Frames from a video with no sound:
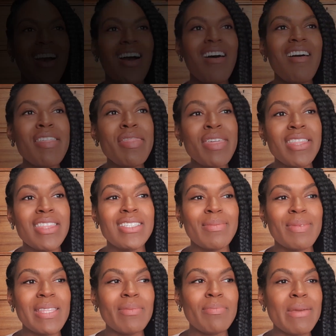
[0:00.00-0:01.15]
I think that
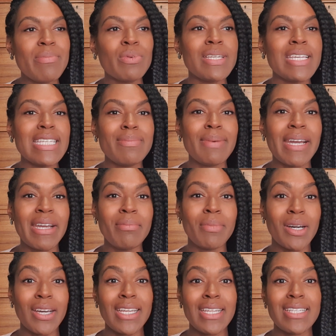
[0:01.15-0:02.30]
something that people need to bear in
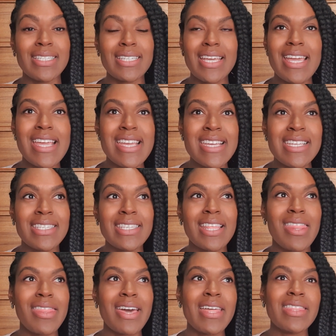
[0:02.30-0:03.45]
mind is
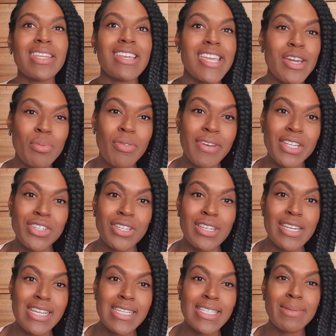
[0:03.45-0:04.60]
that the legal
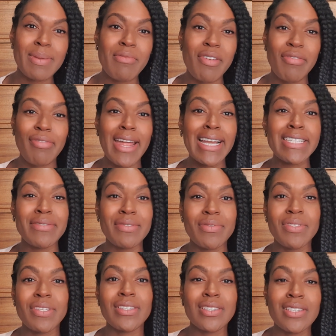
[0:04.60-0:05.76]
profession needs to be reflective of
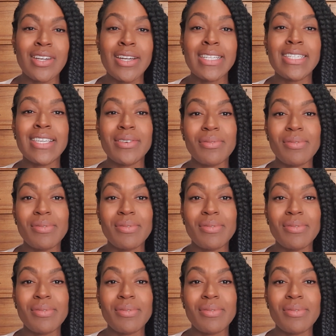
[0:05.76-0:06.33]
the society that we